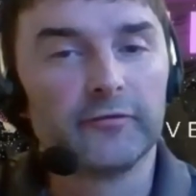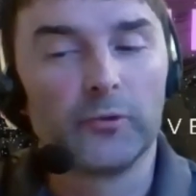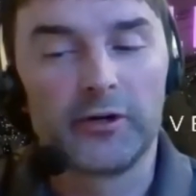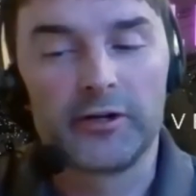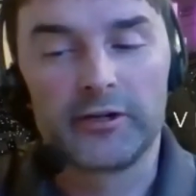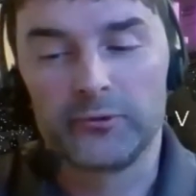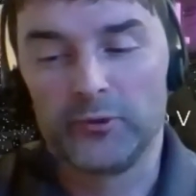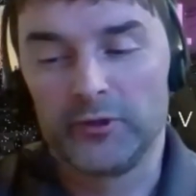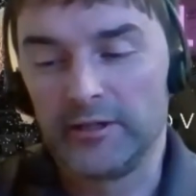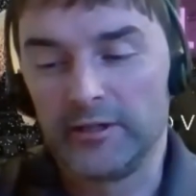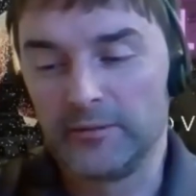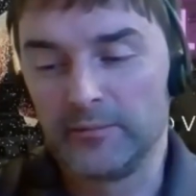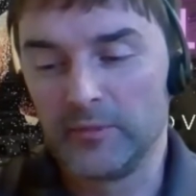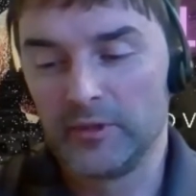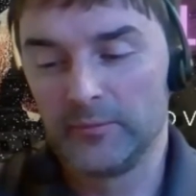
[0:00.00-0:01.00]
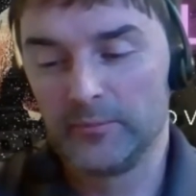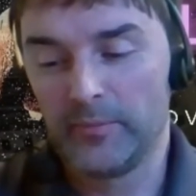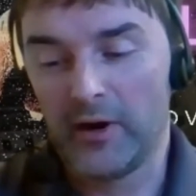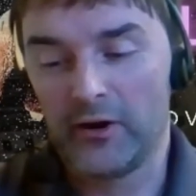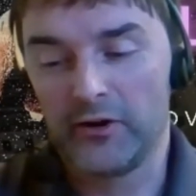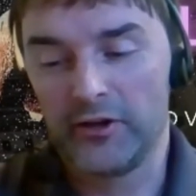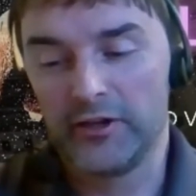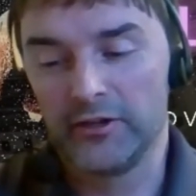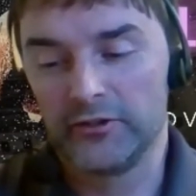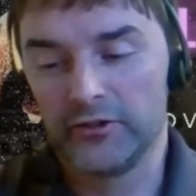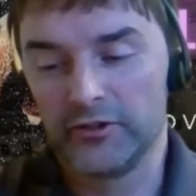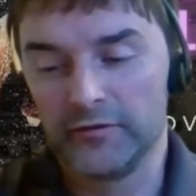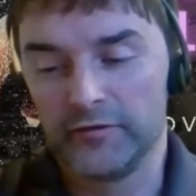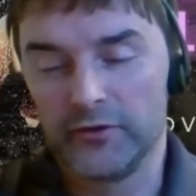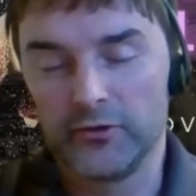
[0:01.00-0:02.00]
worked with um, Barry and
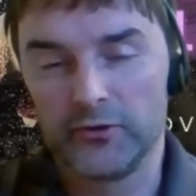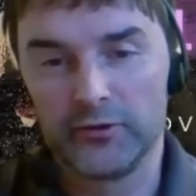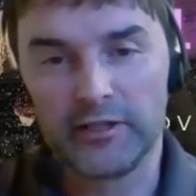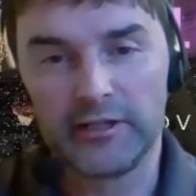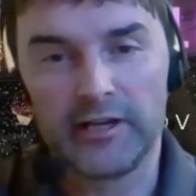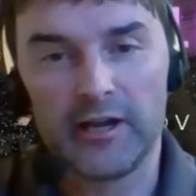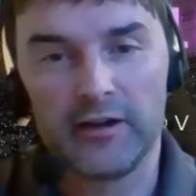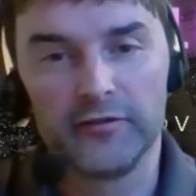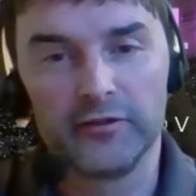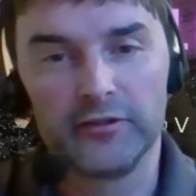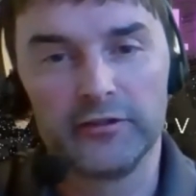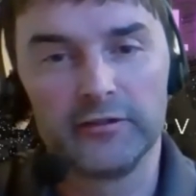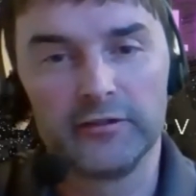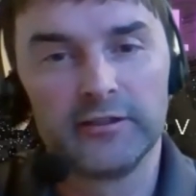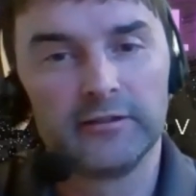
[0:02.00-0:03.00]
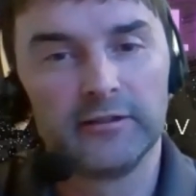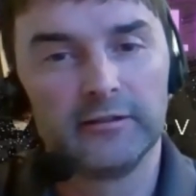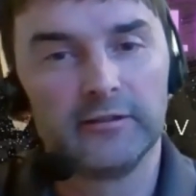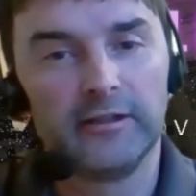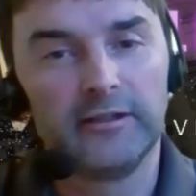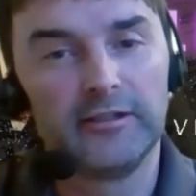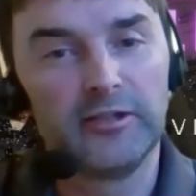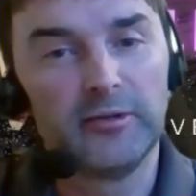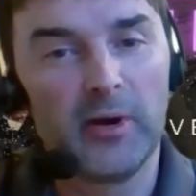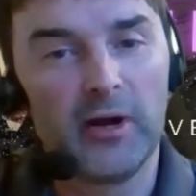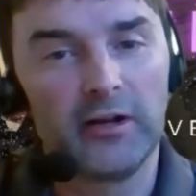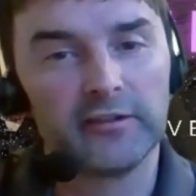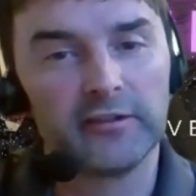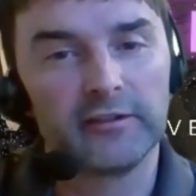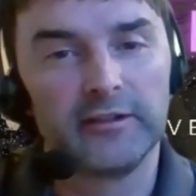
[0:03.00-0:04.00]
Siobhan and Kevin in the
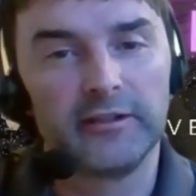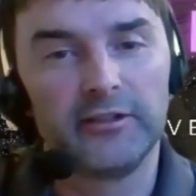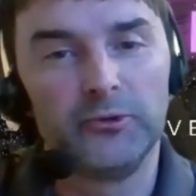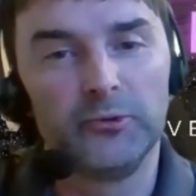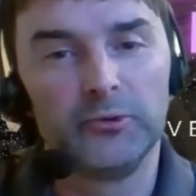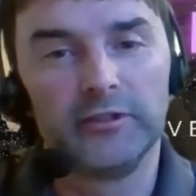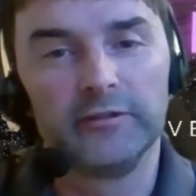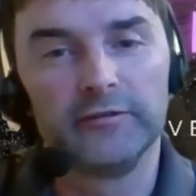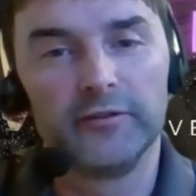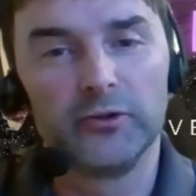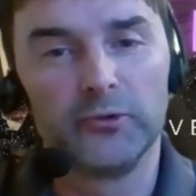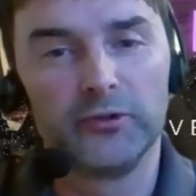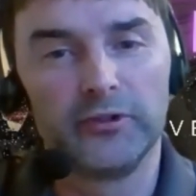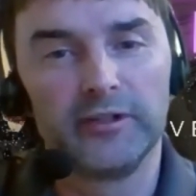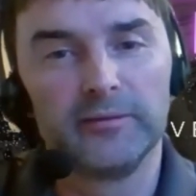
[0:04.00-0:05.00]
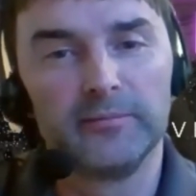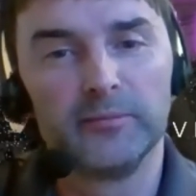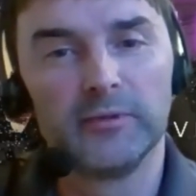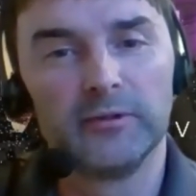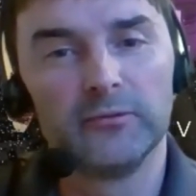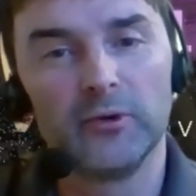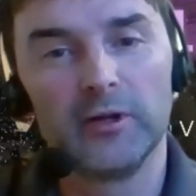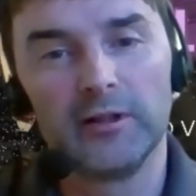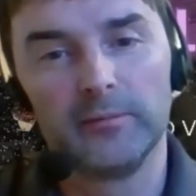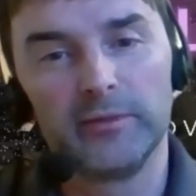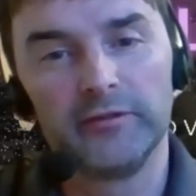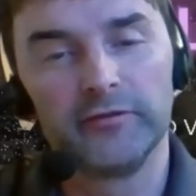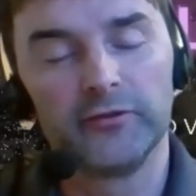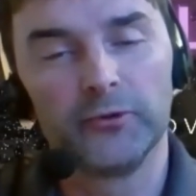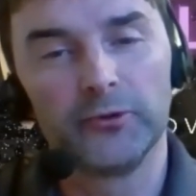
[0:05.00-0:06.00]
past. Like you would have known them well
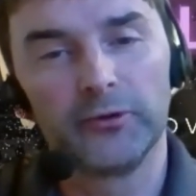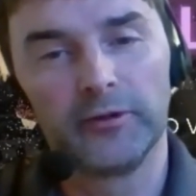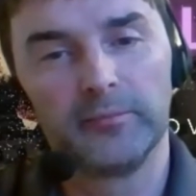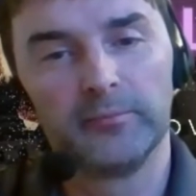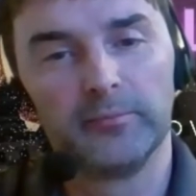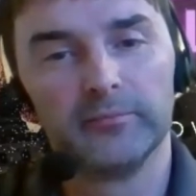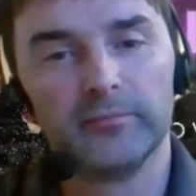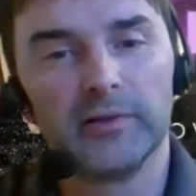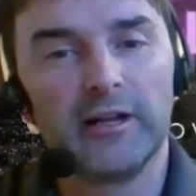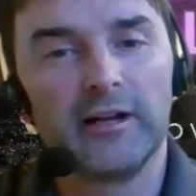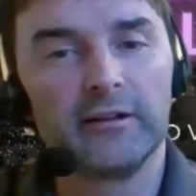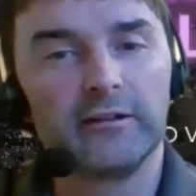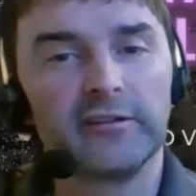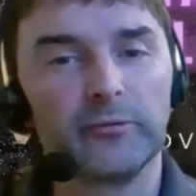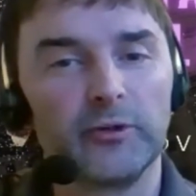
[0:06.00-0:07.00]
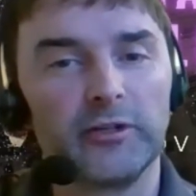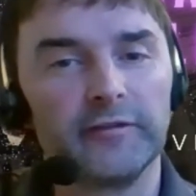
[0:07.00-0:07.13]
before plans were